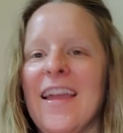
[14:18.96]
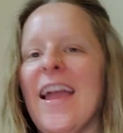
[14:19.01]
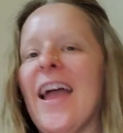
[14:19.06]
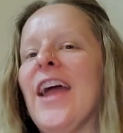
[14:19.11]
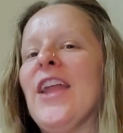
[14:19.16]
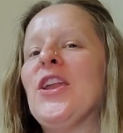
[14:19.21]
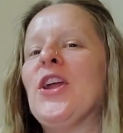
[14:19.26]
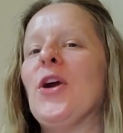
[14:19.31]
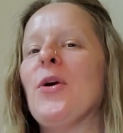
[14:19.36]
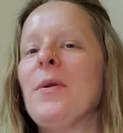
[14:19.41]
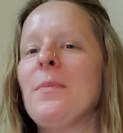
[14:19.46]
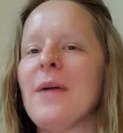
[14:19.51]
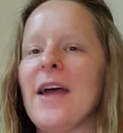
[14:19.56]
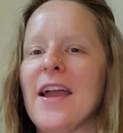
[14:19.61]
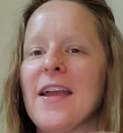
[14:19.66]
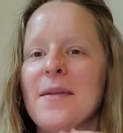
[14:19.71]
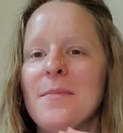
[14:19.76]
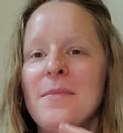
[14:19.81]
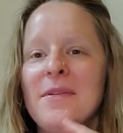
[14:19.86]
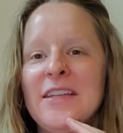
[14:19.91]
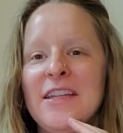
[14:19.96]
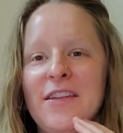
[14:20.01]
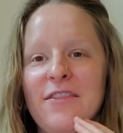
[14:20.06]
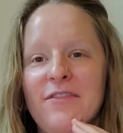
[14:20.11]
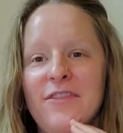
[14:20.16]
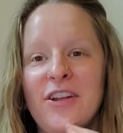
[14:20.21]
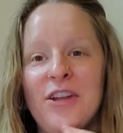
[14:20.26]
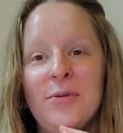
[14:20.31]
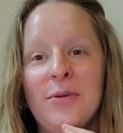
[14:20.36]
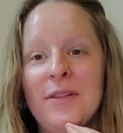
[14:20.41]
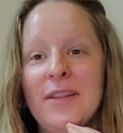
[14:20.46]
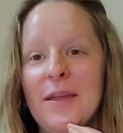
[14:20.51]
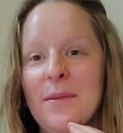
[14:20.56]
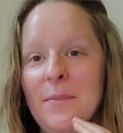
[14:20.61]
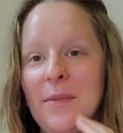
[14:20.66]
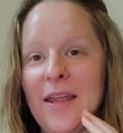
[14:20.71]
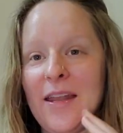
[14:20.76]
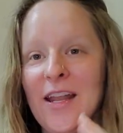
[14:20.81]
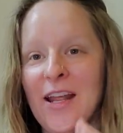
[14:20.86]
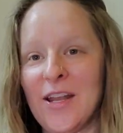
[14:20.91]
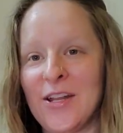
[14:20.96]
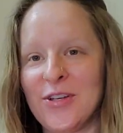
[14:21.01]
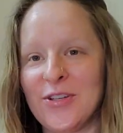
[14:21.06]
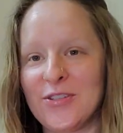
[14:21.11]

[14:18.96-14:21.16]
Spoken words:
And going back a minute, for anyone that may not